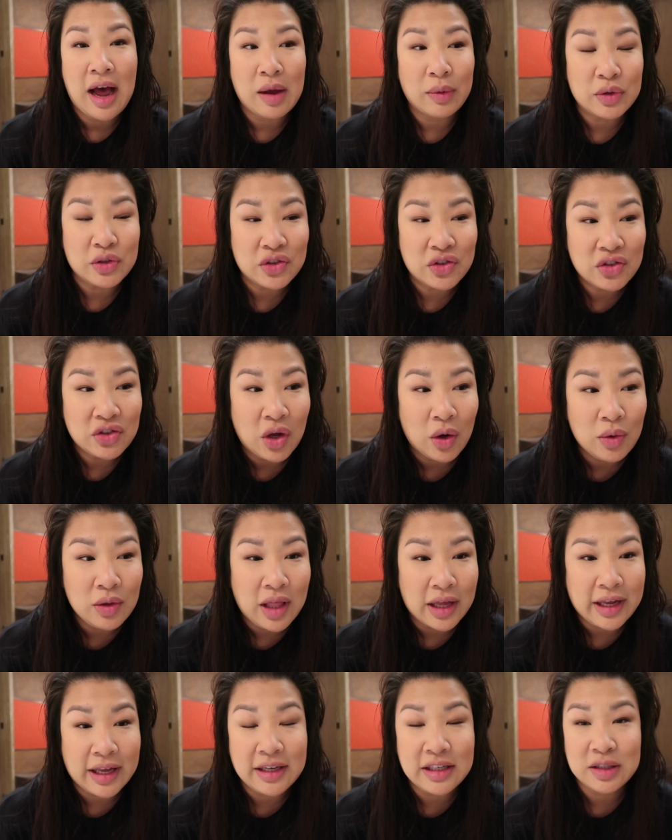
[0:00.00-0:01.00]
I was so
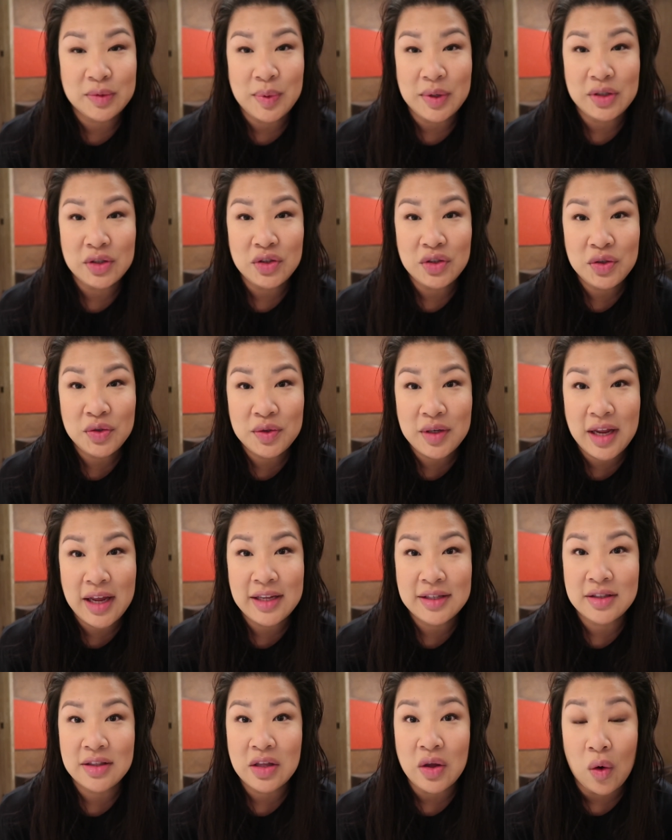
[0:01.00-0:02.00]
lucky to spend two
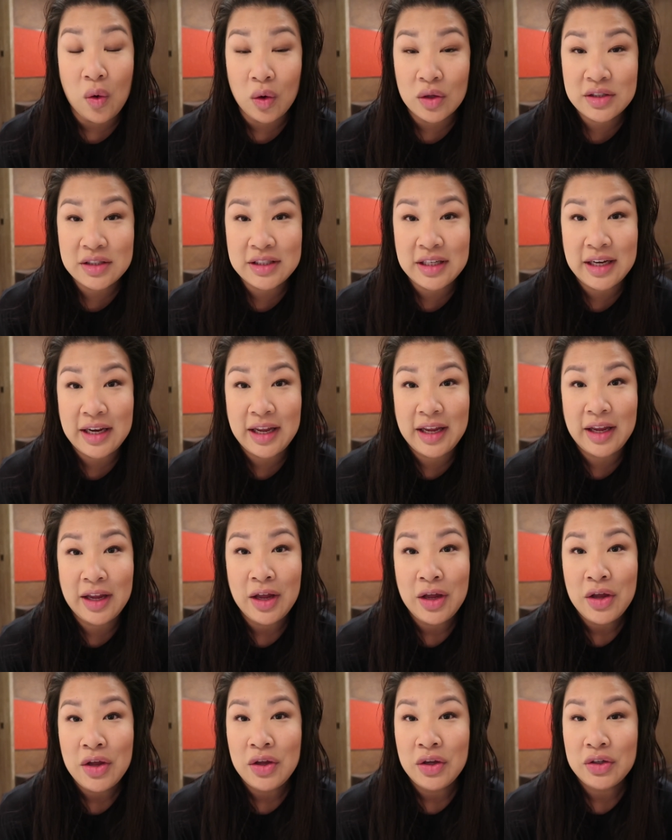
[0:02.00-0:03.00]
days in the old city